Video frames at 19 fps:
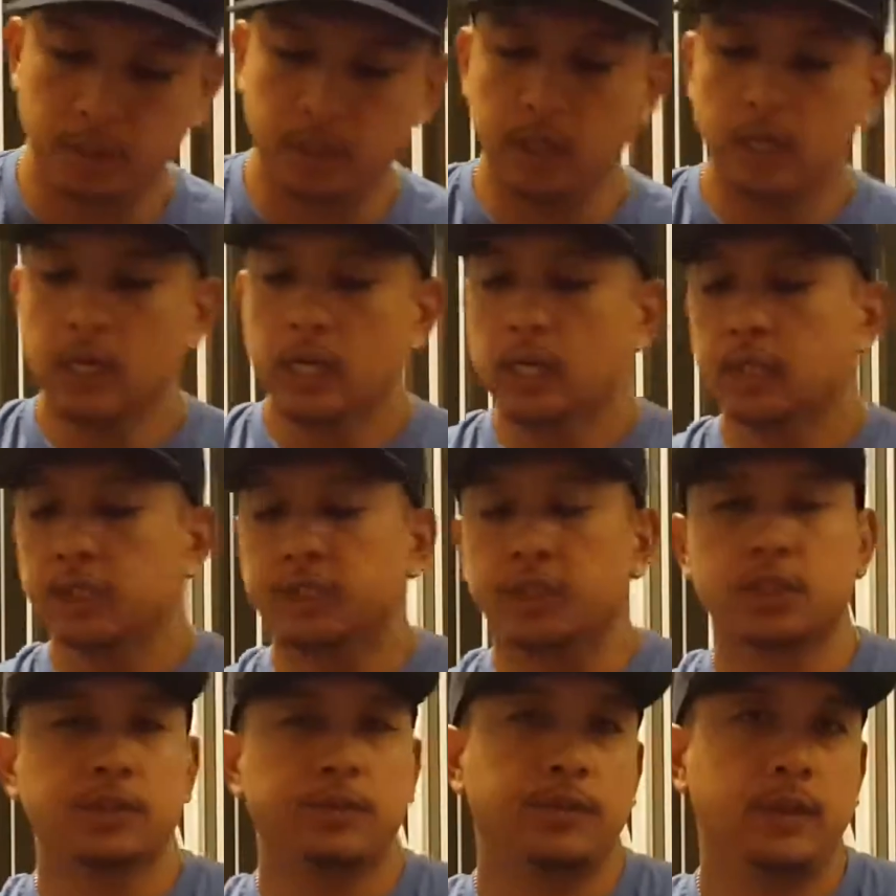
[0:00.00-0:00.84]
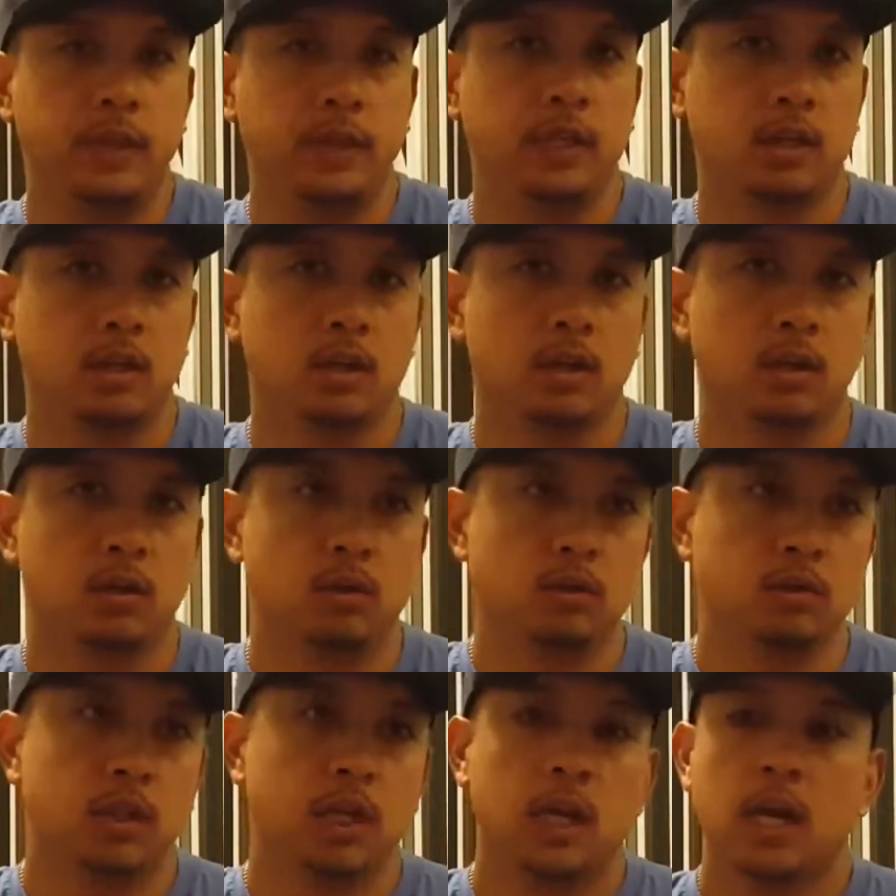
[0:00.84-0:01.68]
but just feeling it
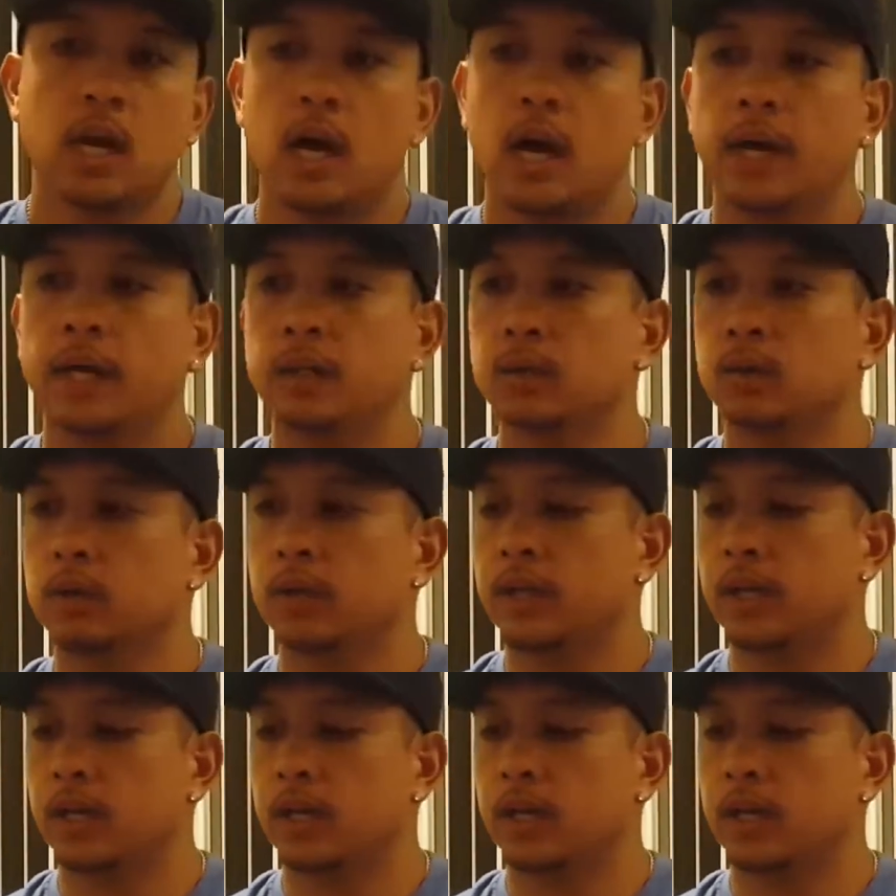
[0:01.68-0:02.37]
alone, I know